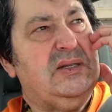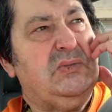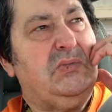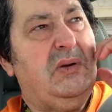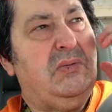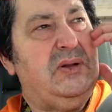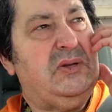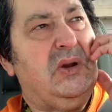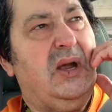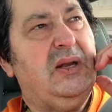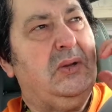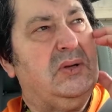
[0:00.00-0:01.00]
is what we
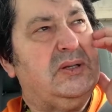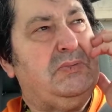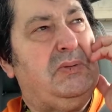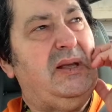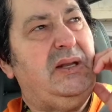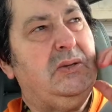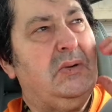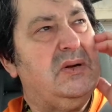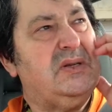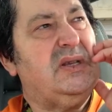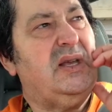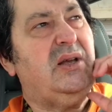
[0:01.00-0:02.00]
try to explain to
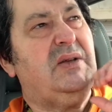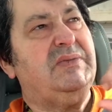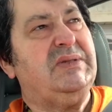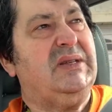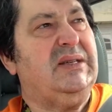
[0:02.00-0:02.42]
ourselves,